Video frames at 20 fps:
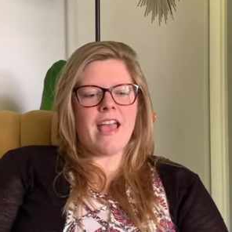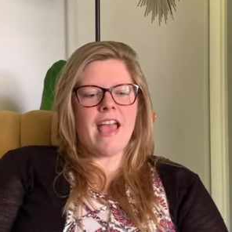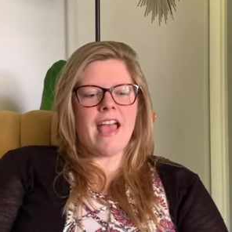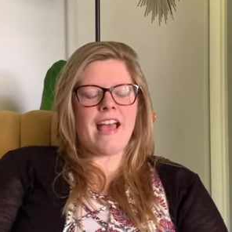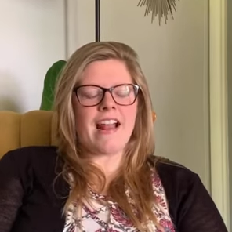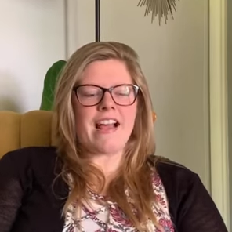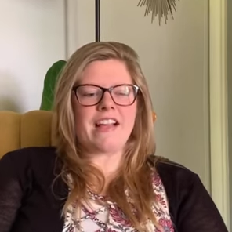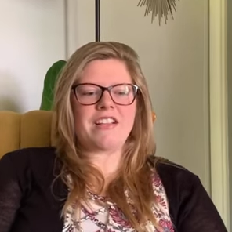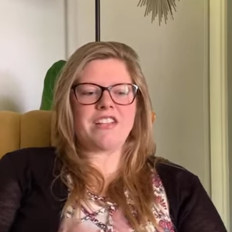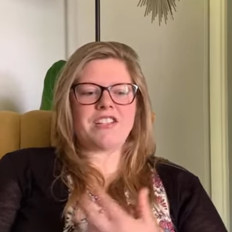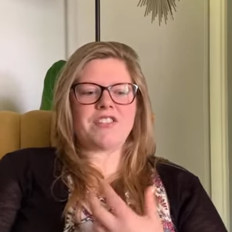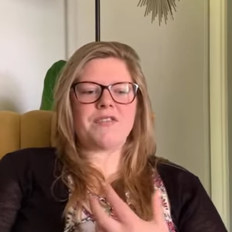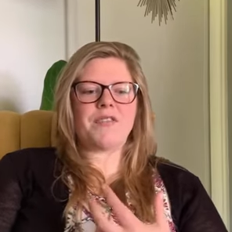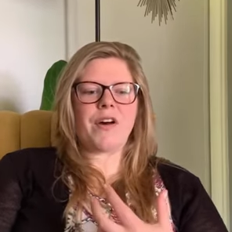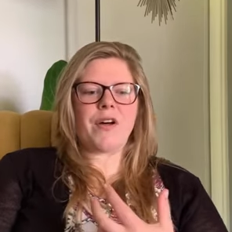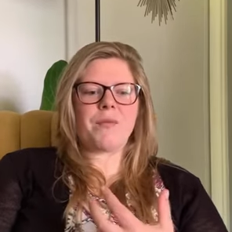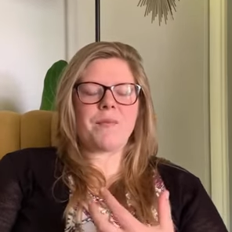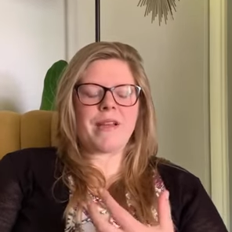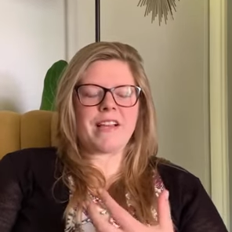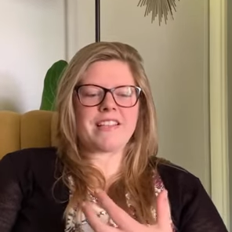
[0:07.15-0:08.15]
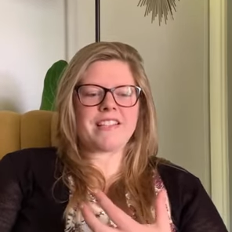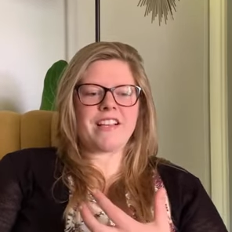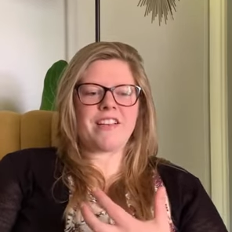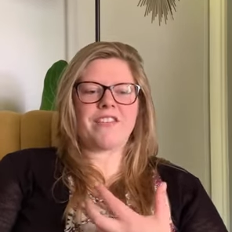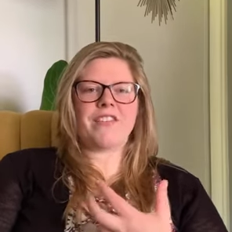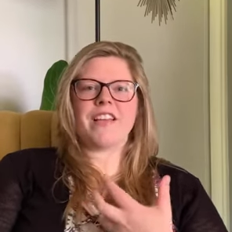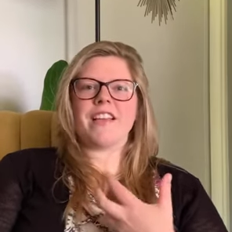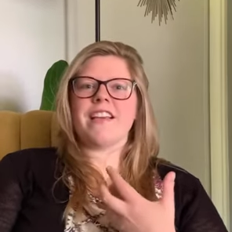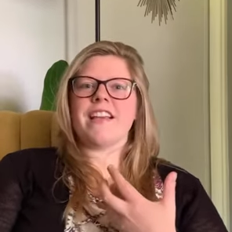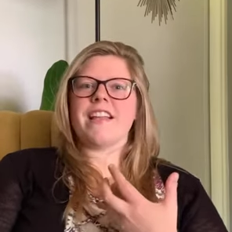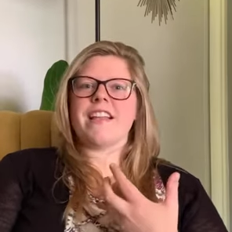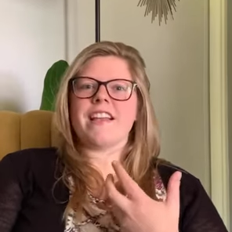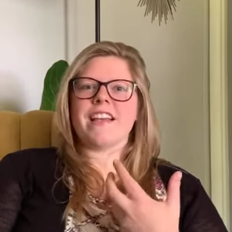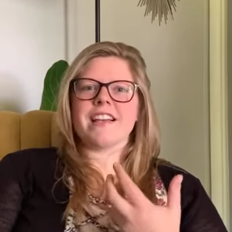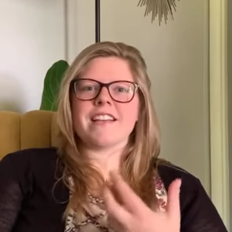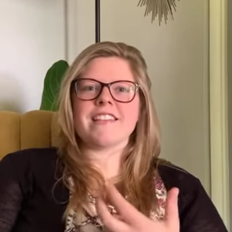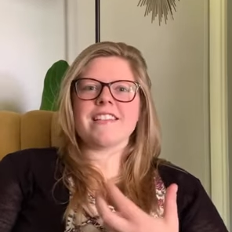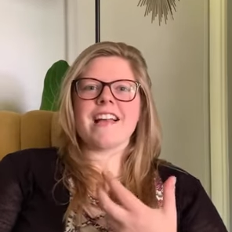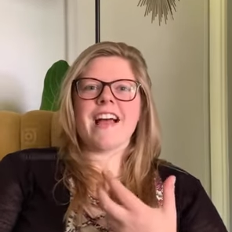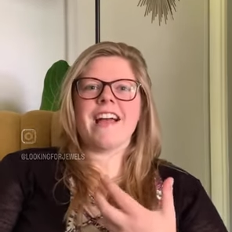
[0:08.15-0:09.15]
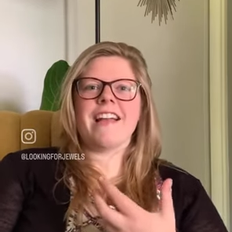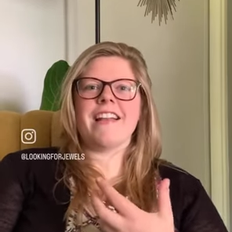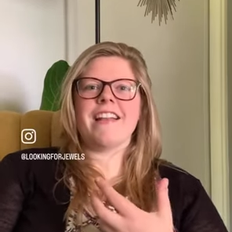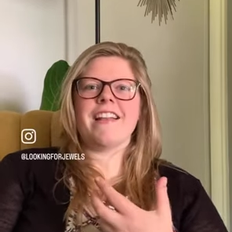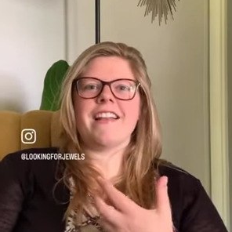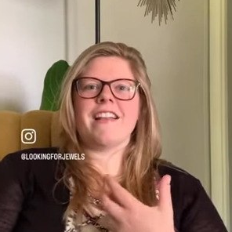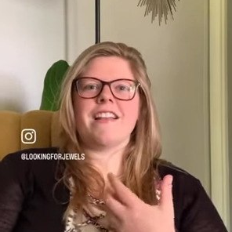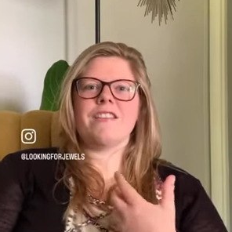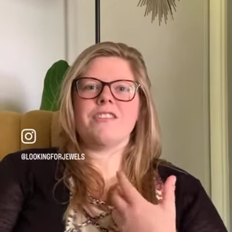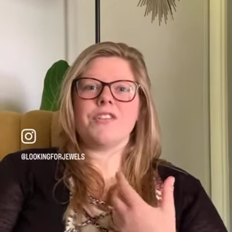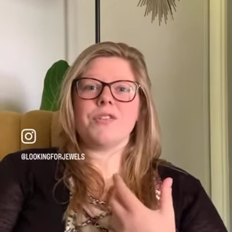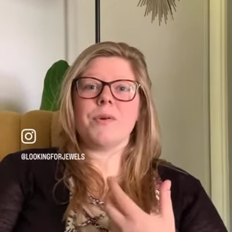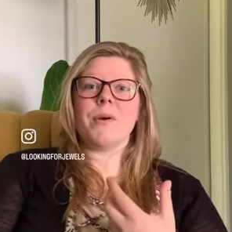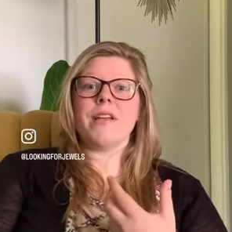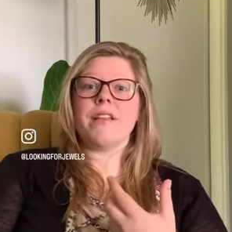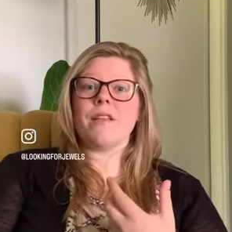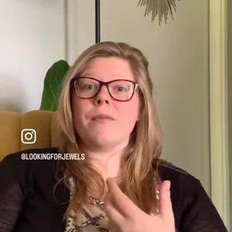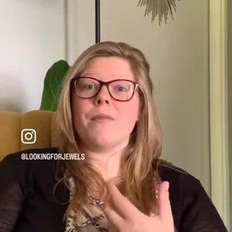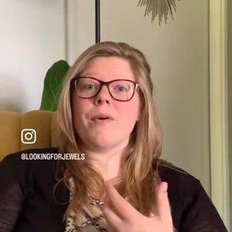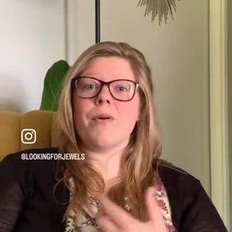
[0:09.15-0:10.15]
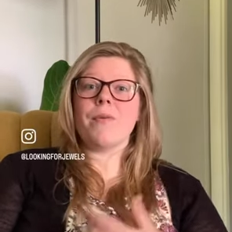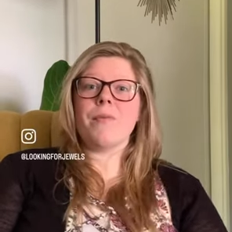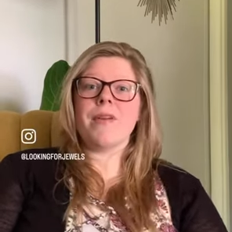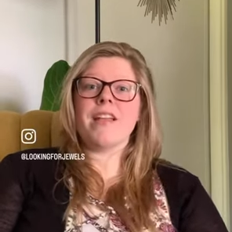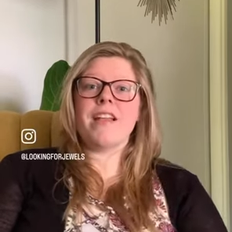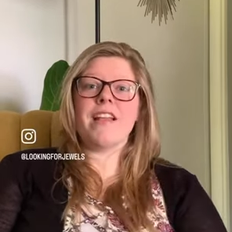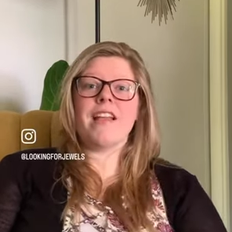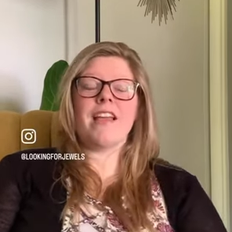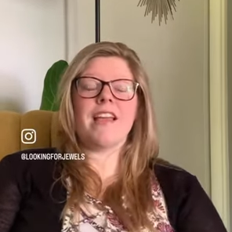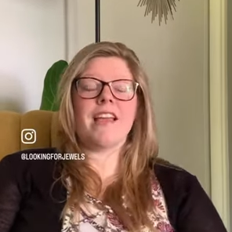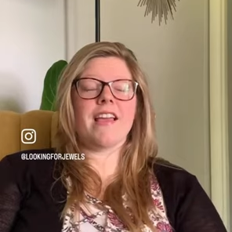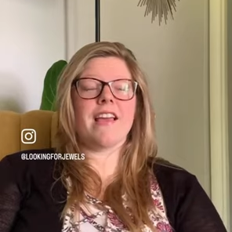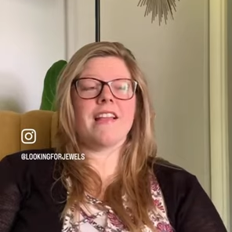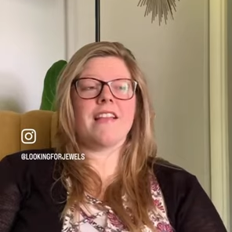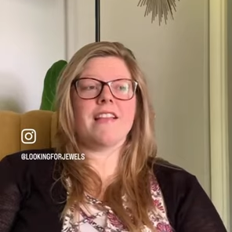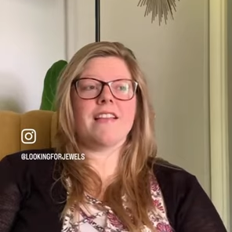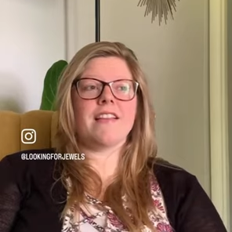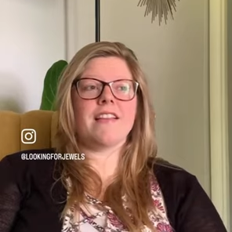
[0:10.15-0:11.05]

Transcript: and I just felt myself like getting excited and enjoying the moment and